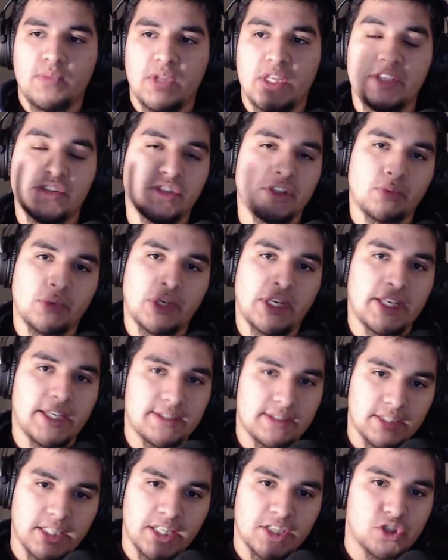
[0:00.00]
It's just when I get
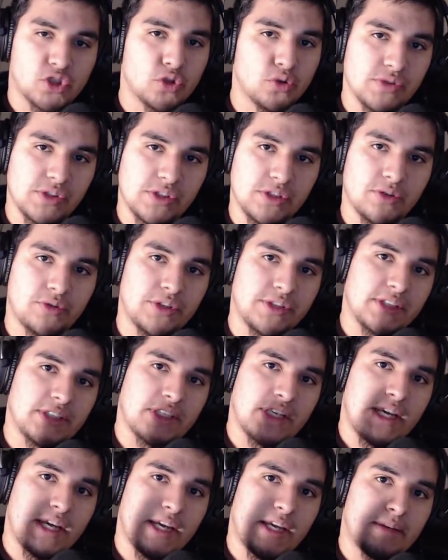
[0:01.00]
to like 2 series a
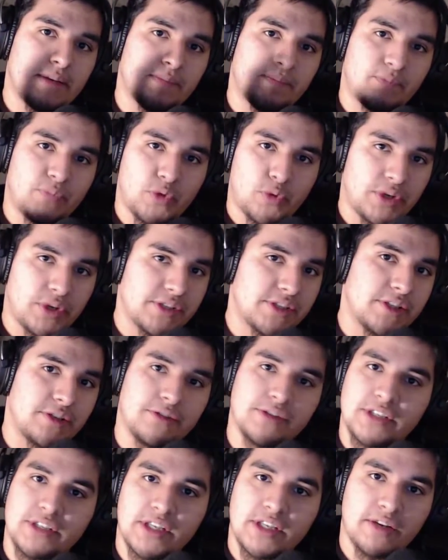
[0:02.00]
day, 3
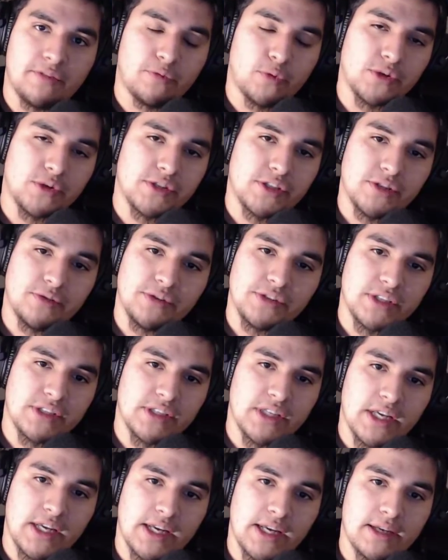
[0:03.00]
series a day, 4 series a
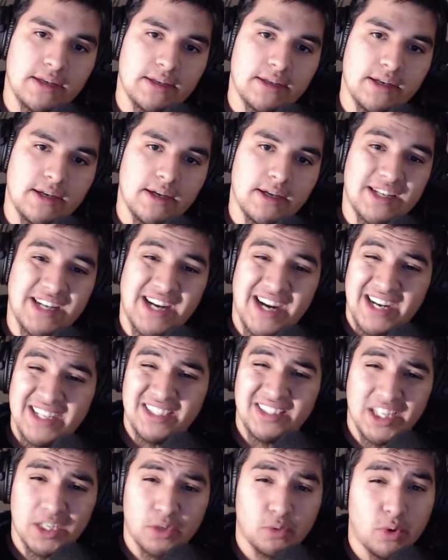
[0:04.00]
day, kind
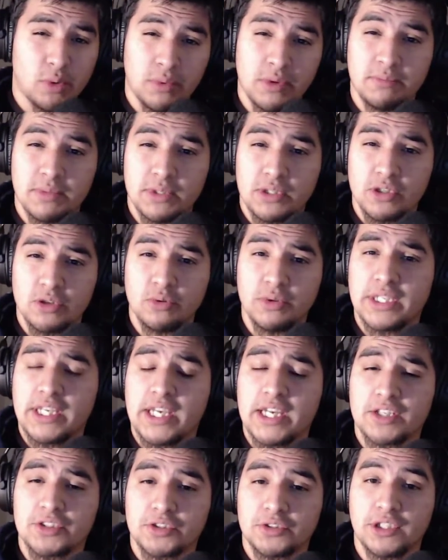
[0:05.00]
of like what we've been doing
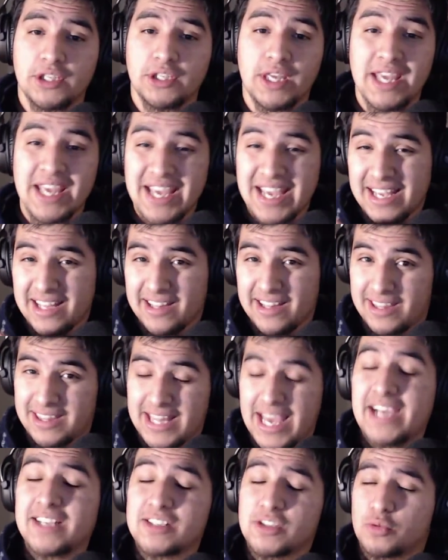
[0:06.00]
actually,
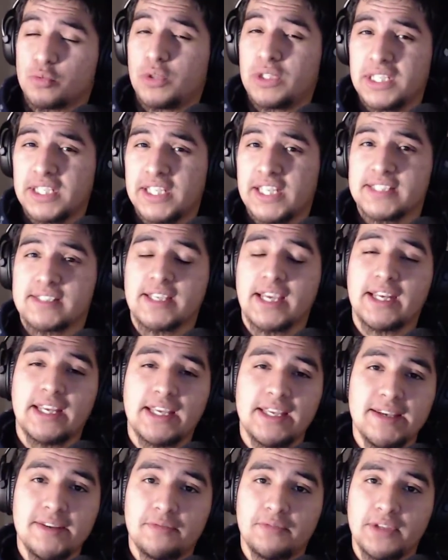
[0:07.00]
that's when it gets kind of
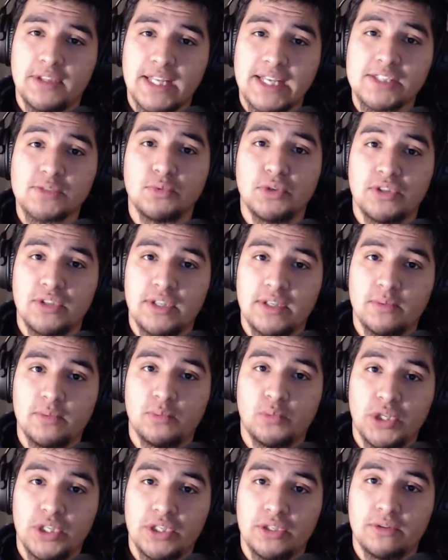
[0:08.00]
iffy. That's
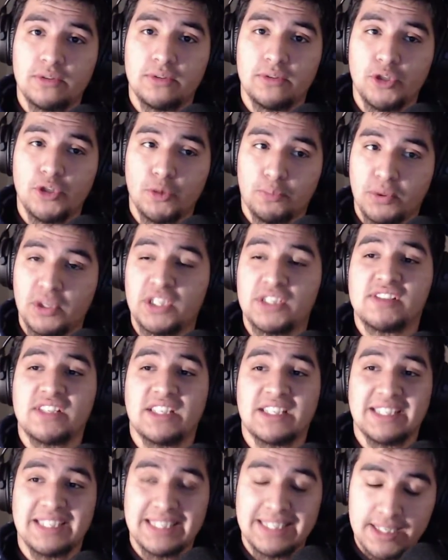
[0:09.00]
when you're putting
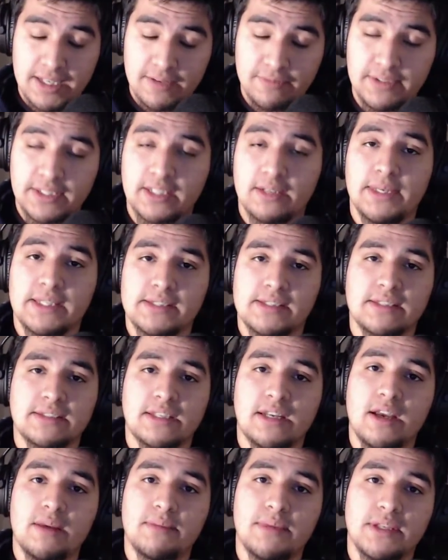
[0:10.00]
significant amounts of
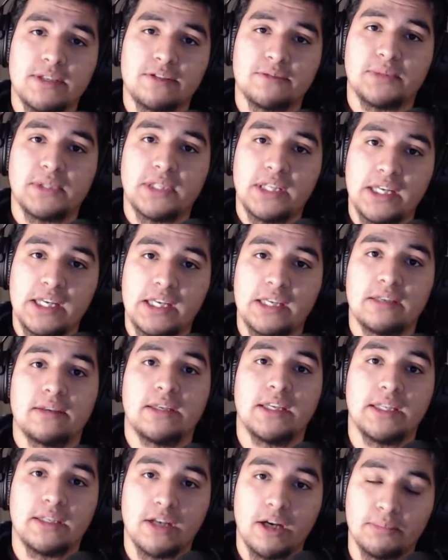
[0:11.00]
time into playing
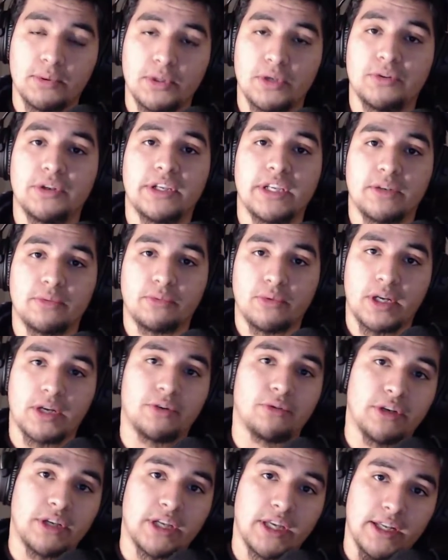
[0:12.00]
and uploading and
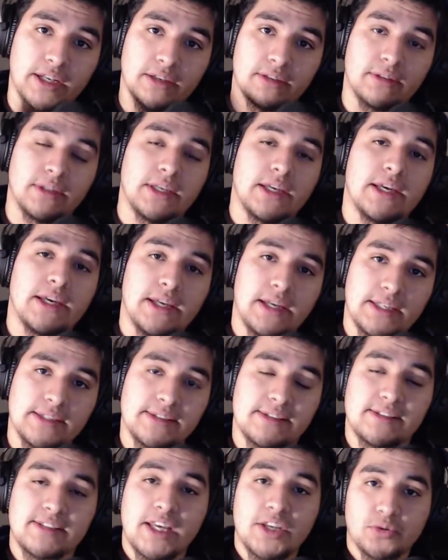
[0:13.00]
rendering and
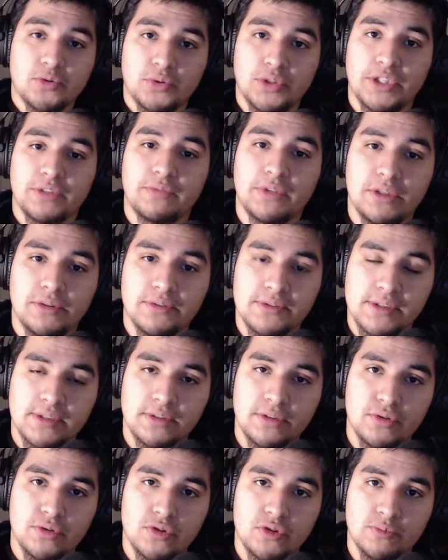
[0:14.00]
scheduling videos
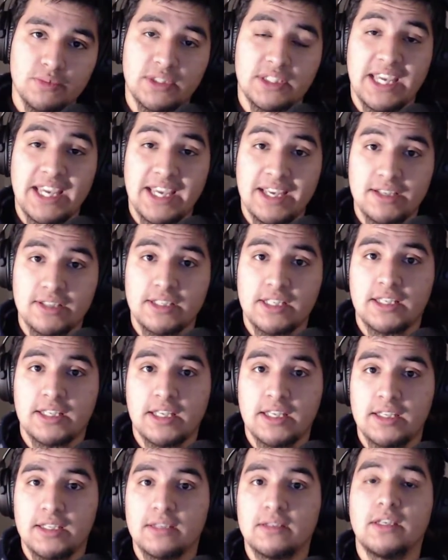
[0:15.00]
on YouTube. It can take
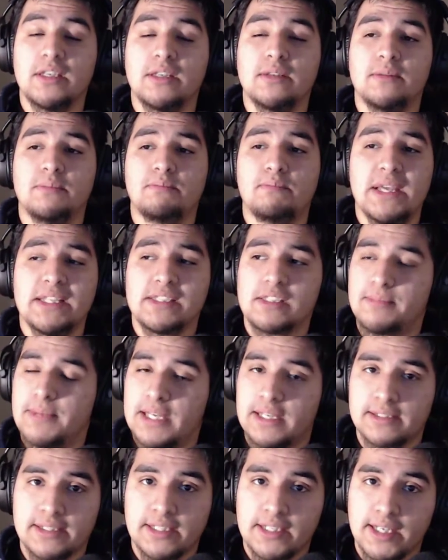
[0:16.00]
an immense
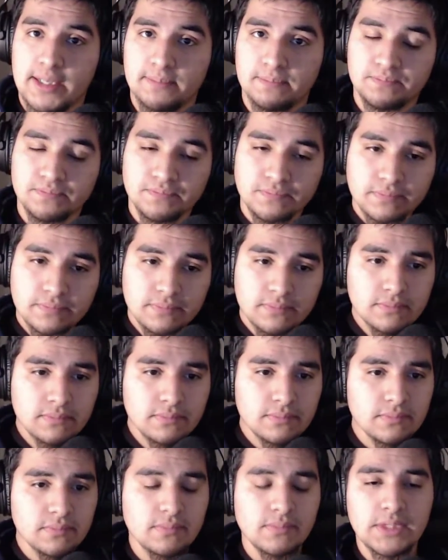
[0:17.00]
amount of time.
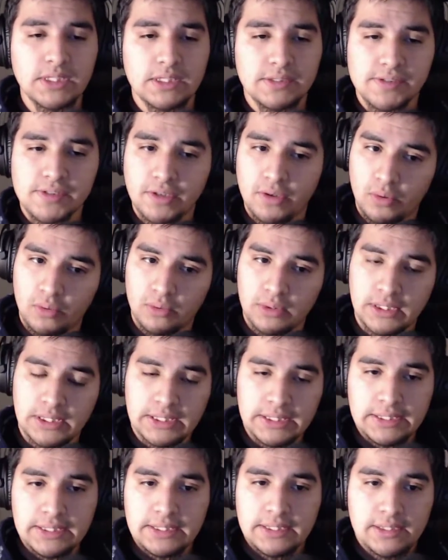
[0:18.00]
So,
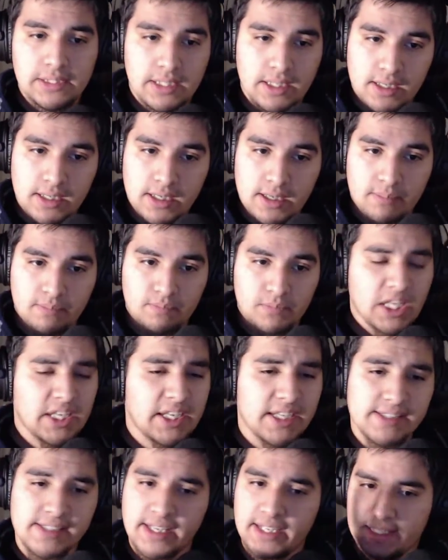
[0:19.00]
like
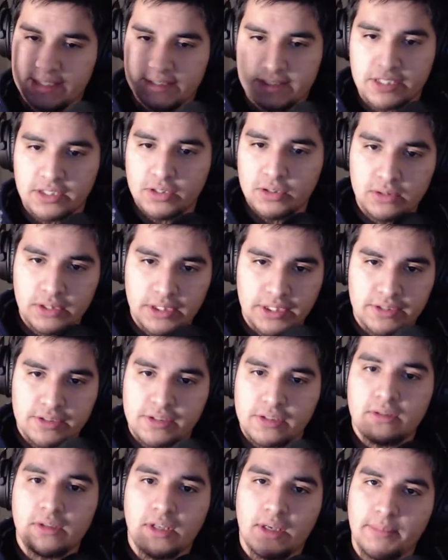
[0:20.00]
I said,
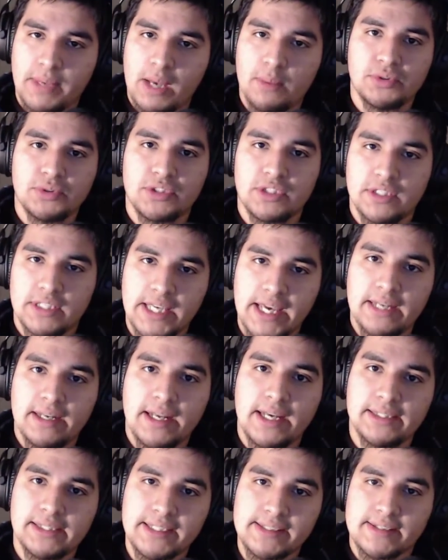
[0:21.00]
until I'm able to get
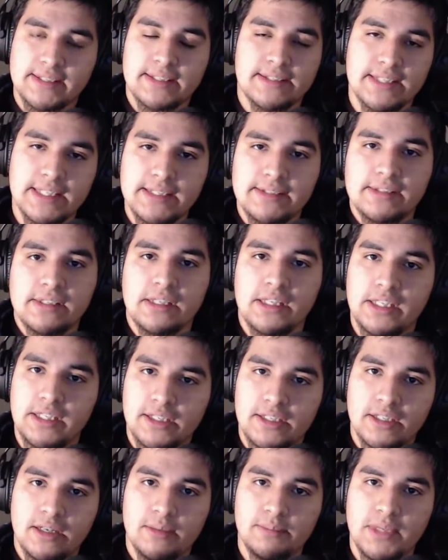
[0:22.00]
at least a decent
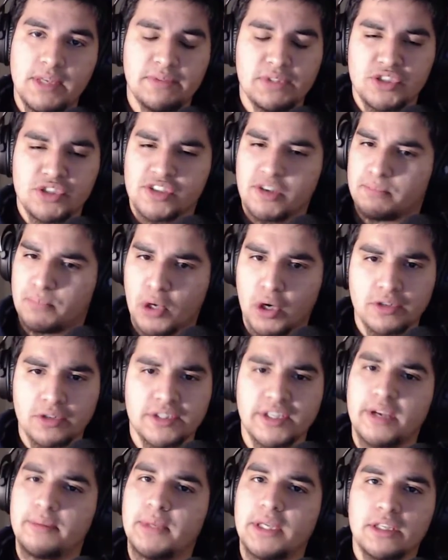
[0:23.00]
income, even just a
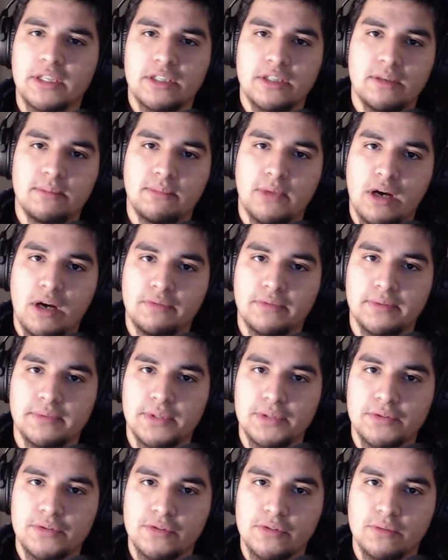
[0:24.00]
part-time income off of
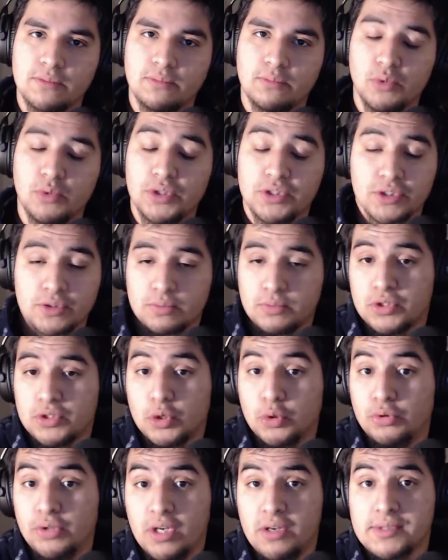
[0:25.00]
YouTube, which
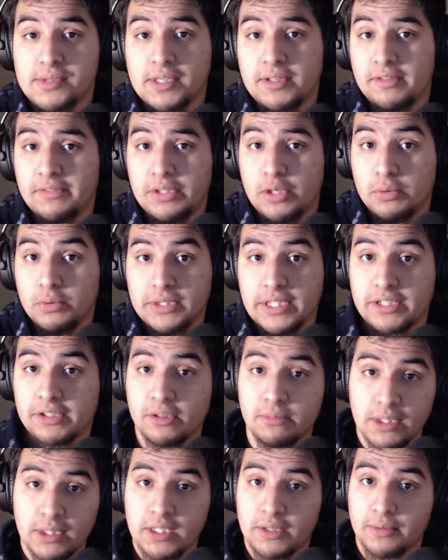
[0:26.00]
who knows? I don't even know when that
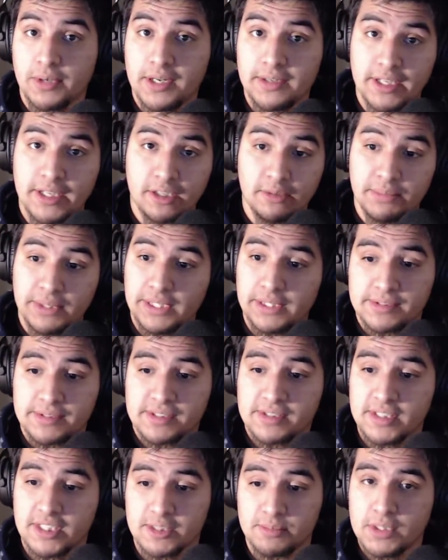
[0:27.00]
could be, right? That could be
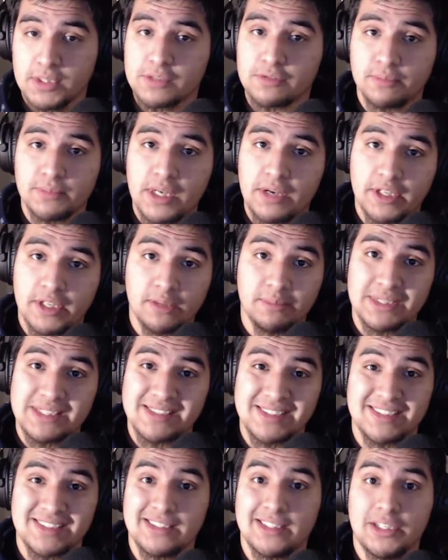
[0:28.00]
6 months from now. That could be
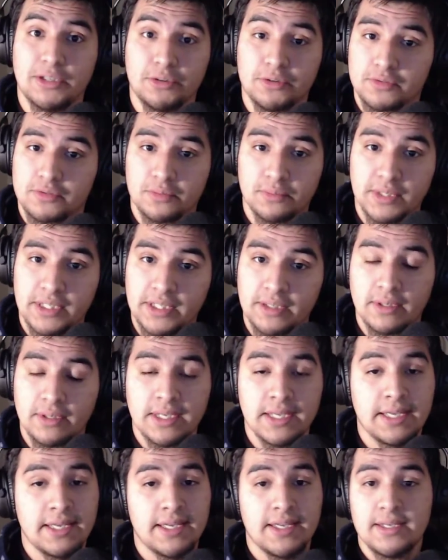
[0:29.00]
6 years from now.
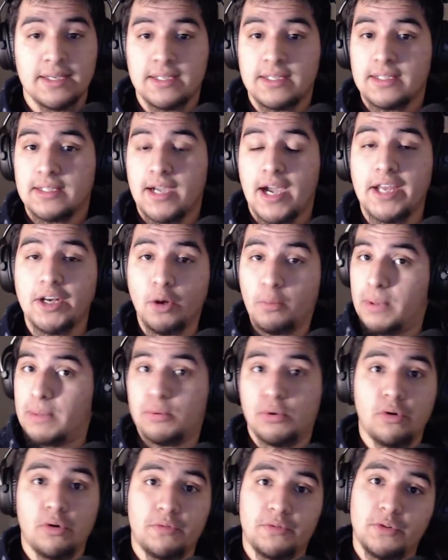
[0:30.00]
I know
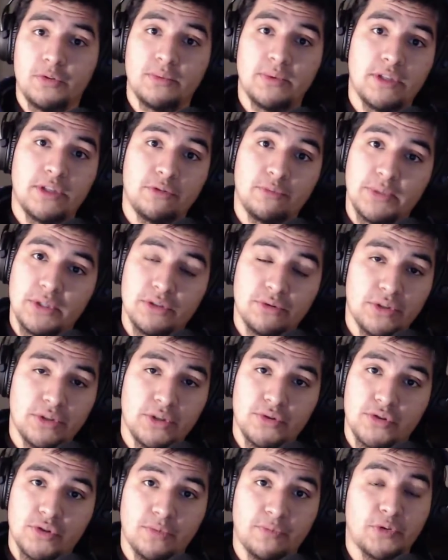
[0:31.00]
people who've been doing
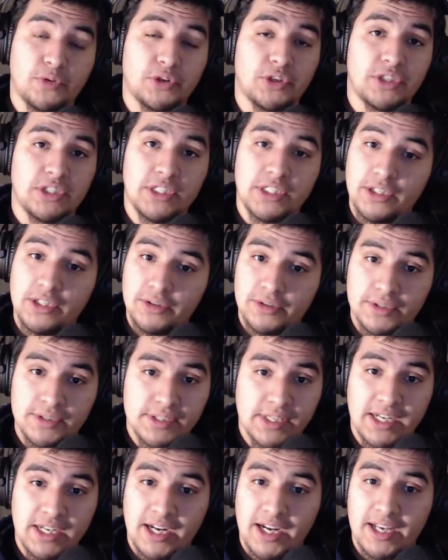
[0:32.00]
YouTube for years,
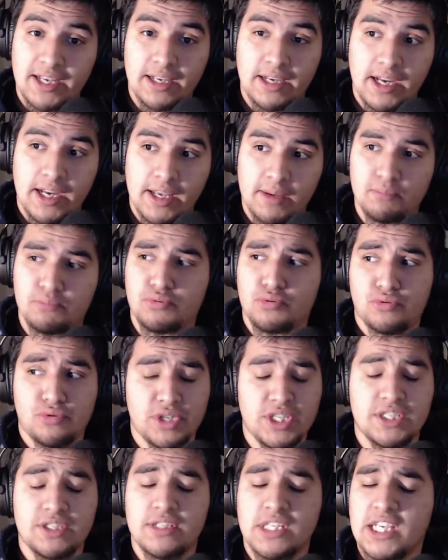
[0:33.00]
and I am
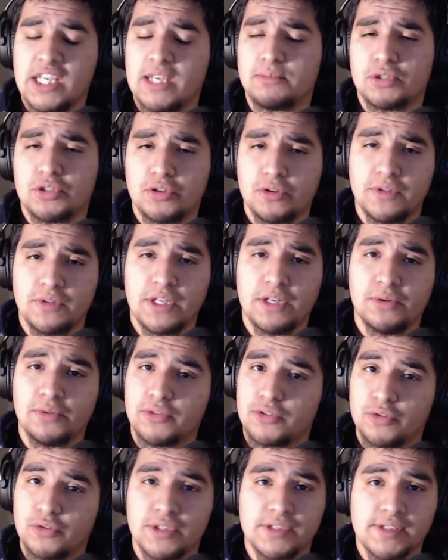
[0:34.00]
pretty damn sure they
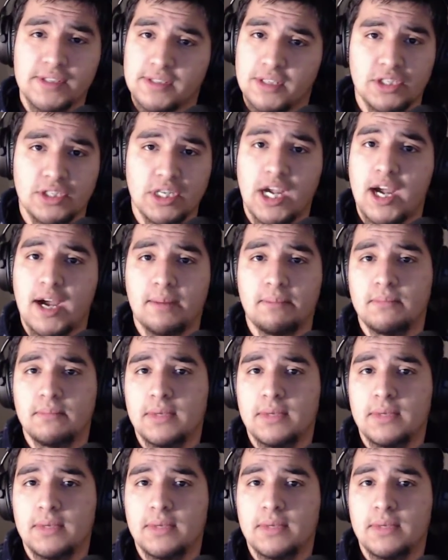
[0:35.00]
don't do this as a job.